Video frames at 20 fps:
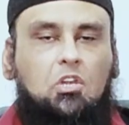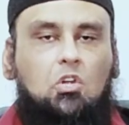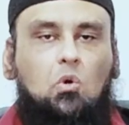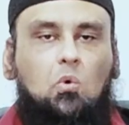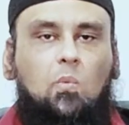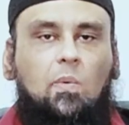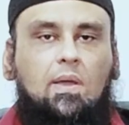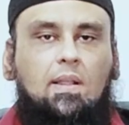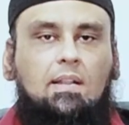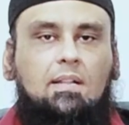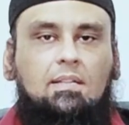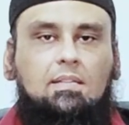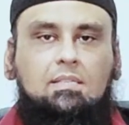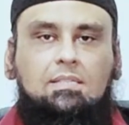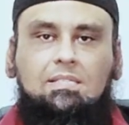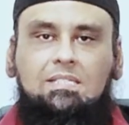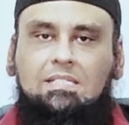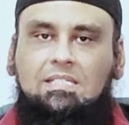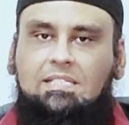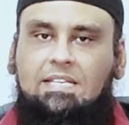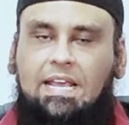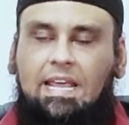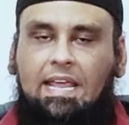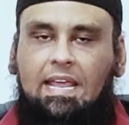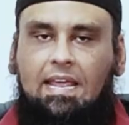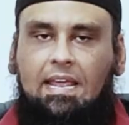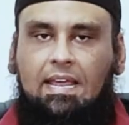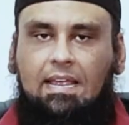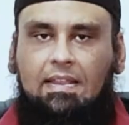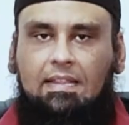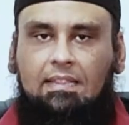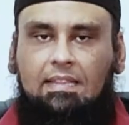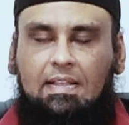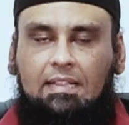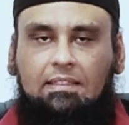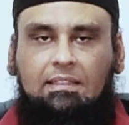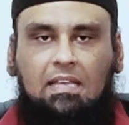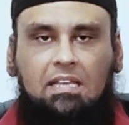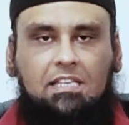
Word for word: you will see that